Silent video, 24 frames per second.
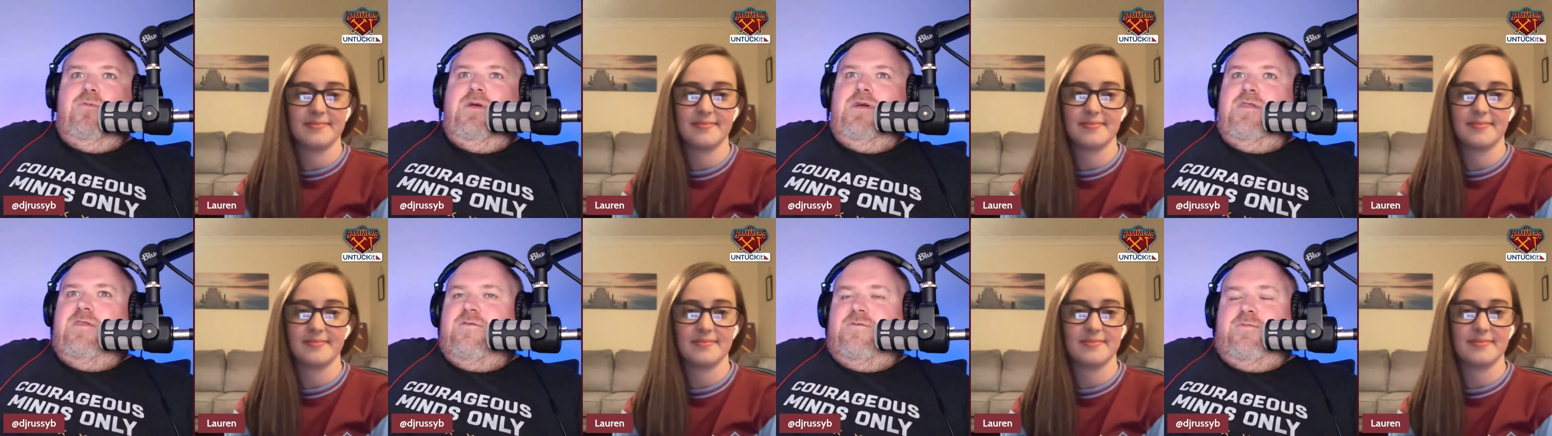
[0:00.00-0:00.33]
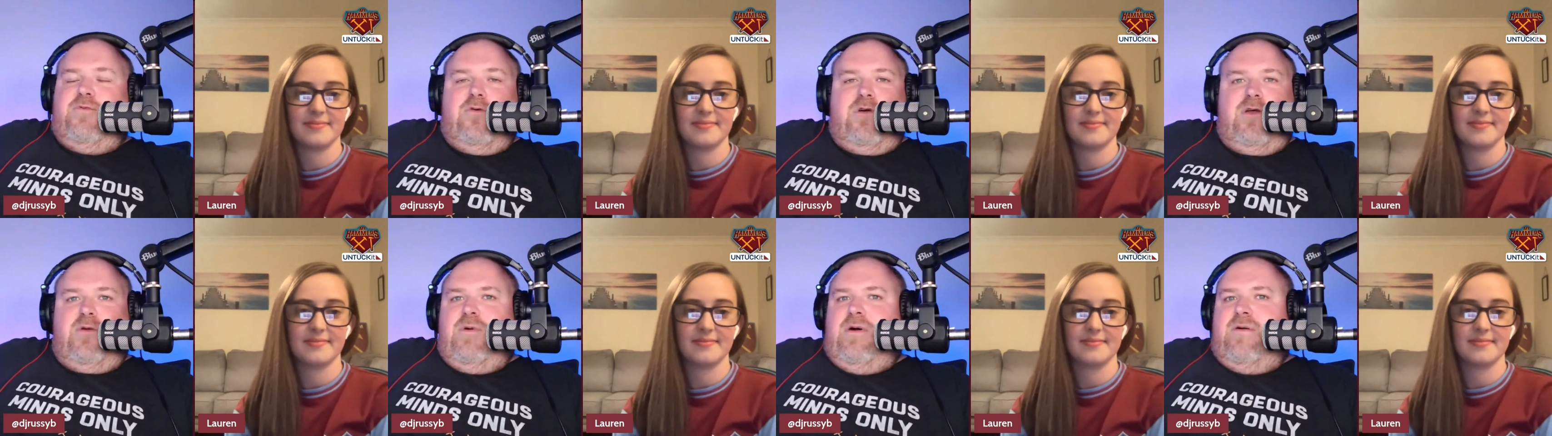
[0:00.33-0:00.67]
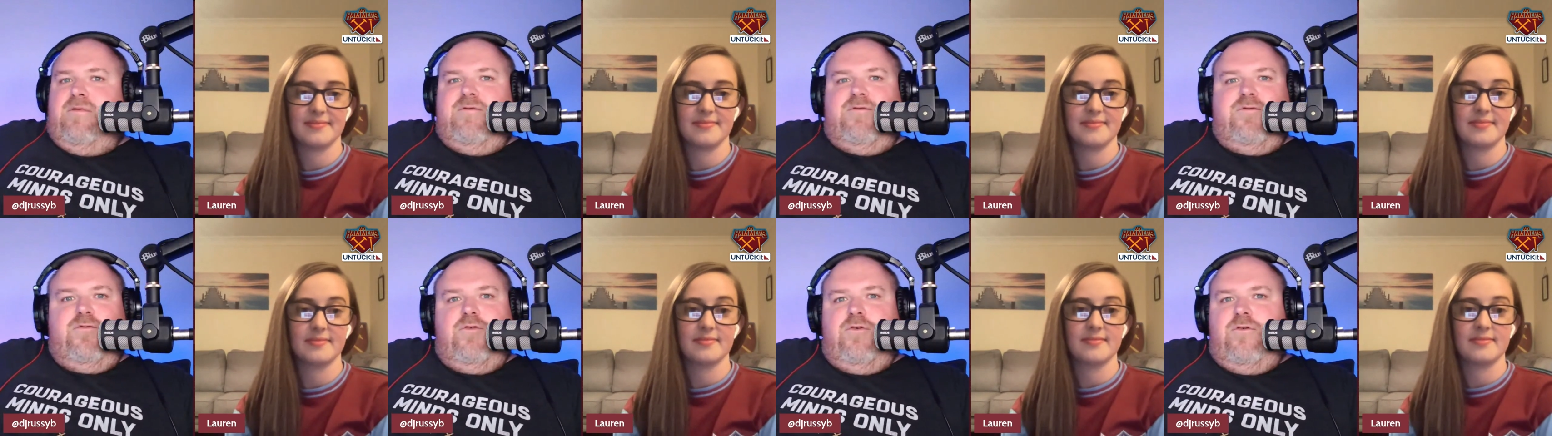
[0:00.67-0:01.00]
Speaker 1: we'd have probably
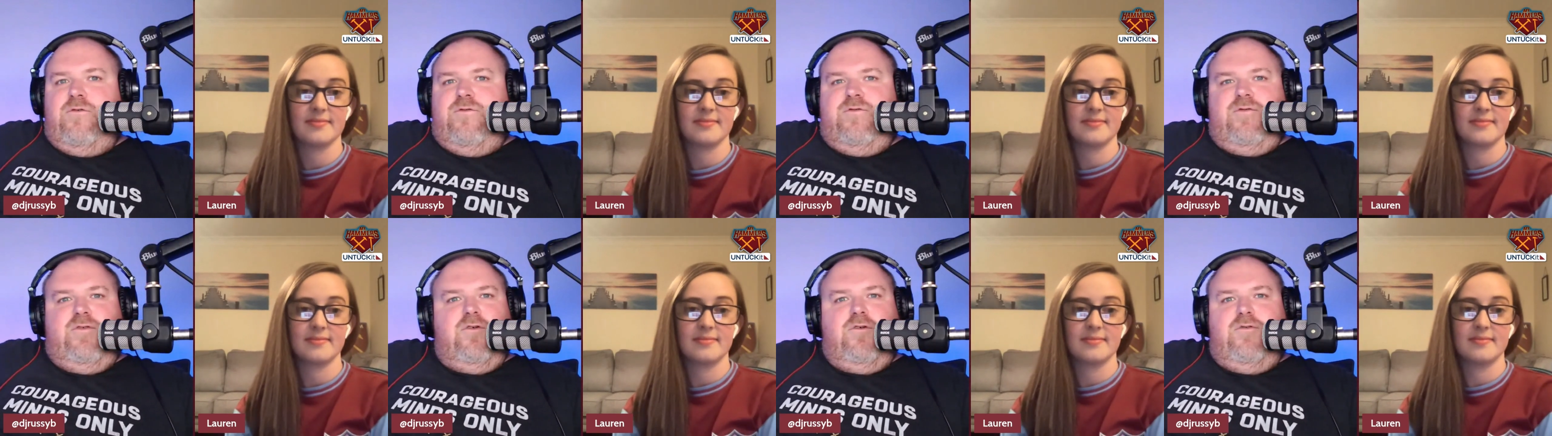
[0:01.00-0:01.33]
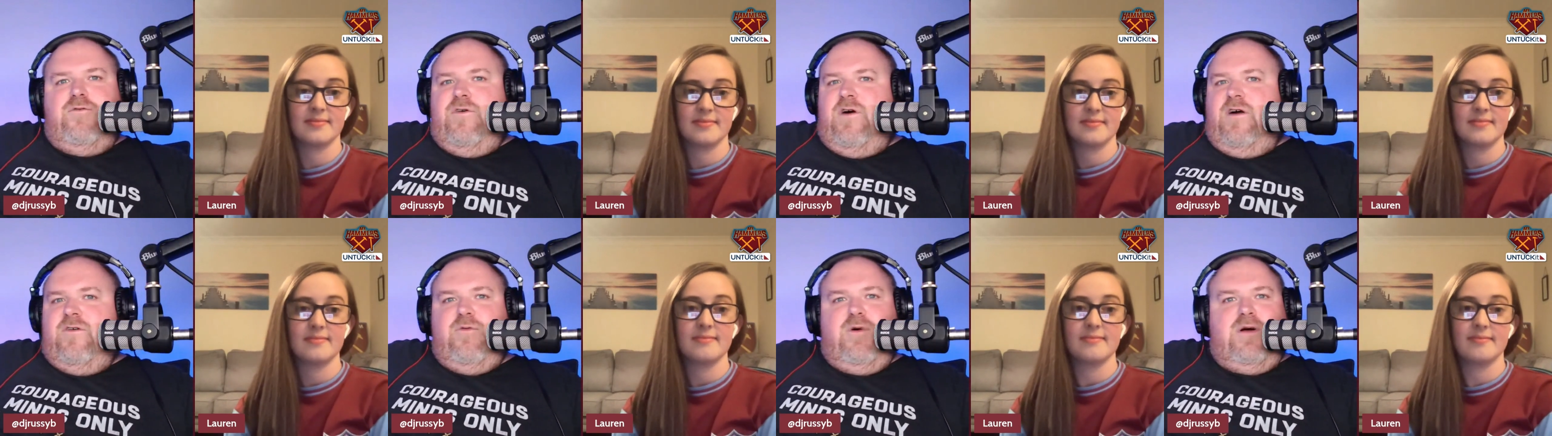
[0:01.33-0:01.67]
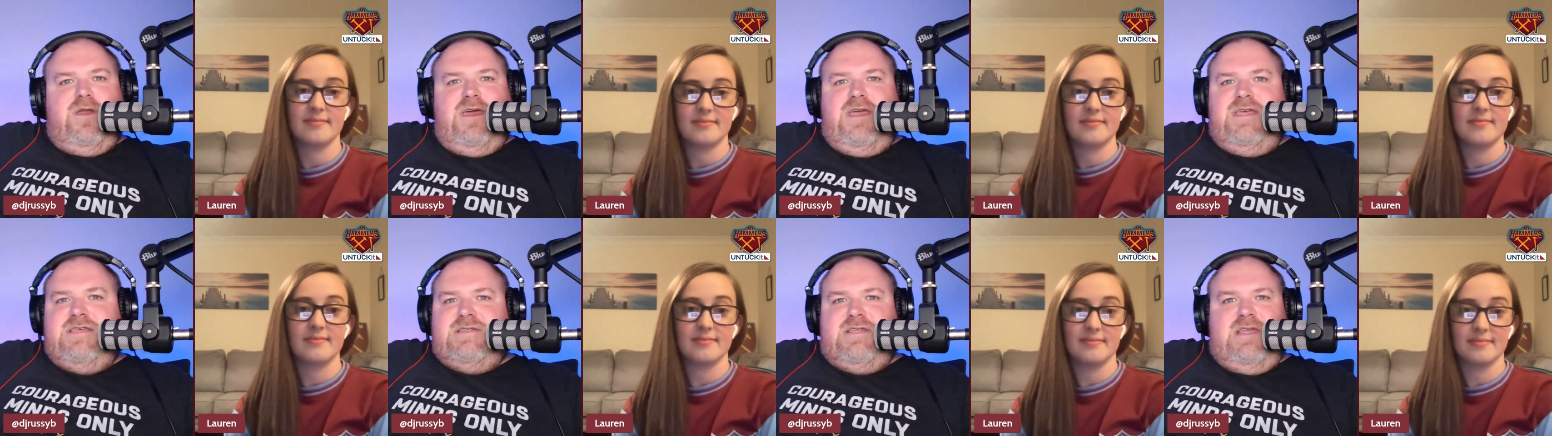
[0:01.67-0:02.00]
won four, four, five,
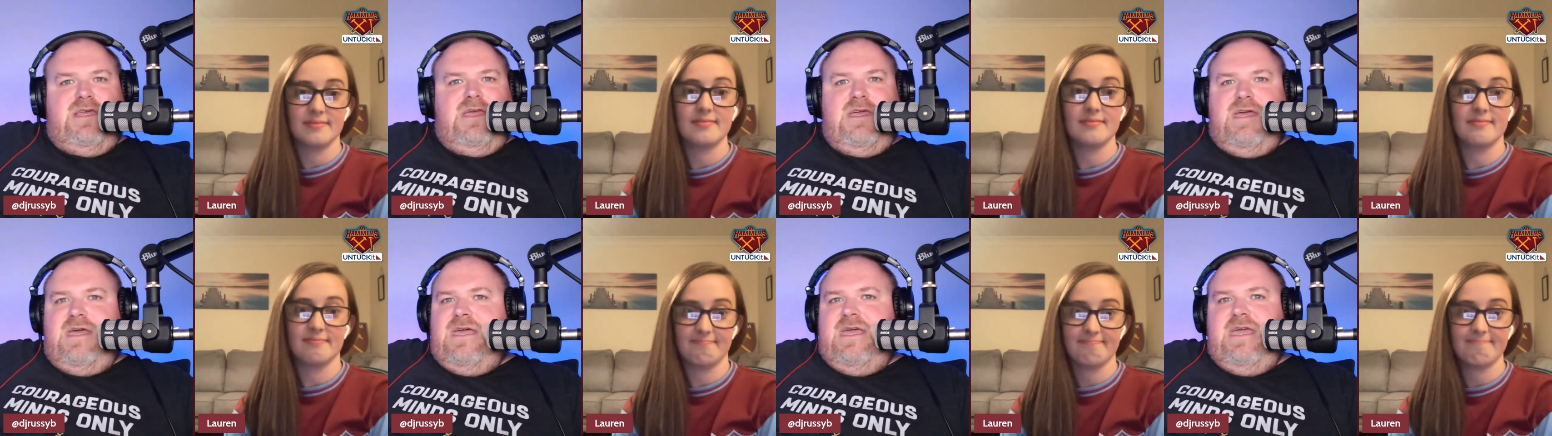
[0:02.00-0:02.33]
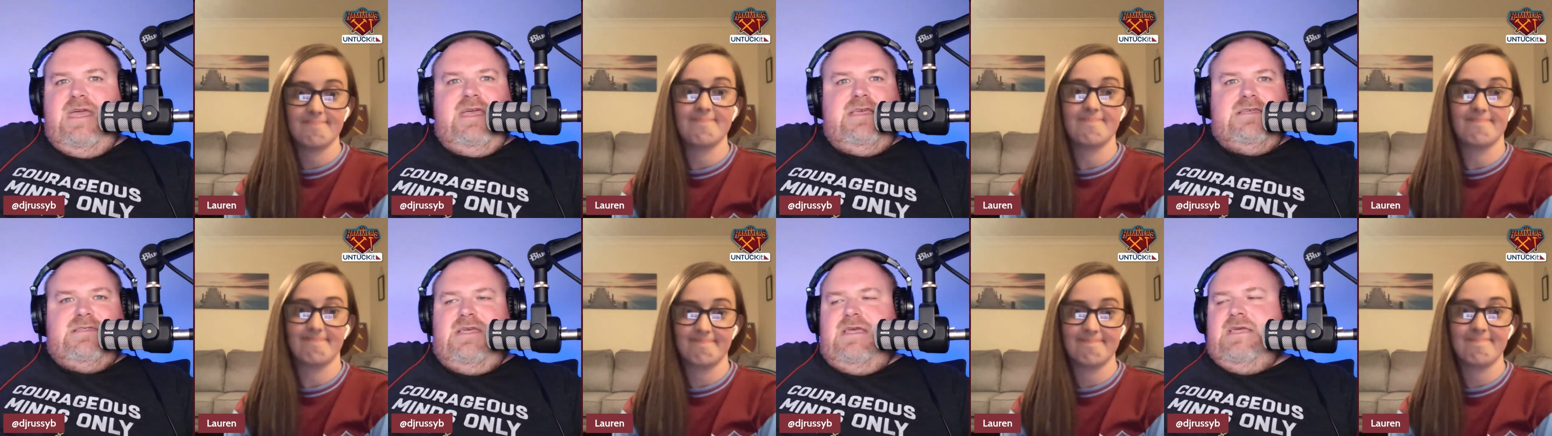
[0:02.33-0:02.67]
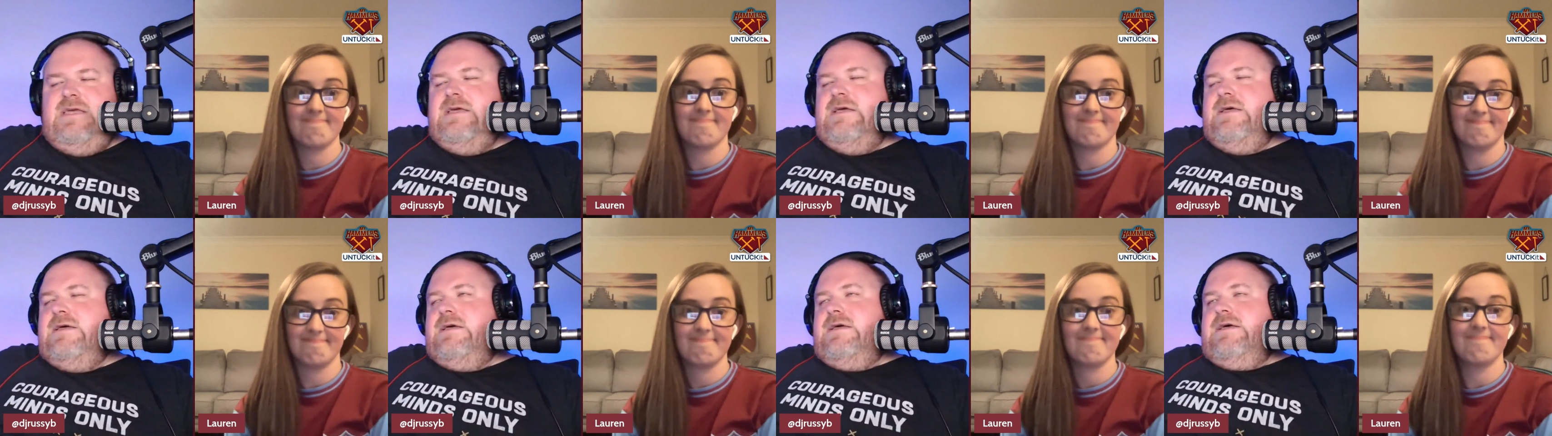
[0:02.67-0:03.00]
one easy, easy,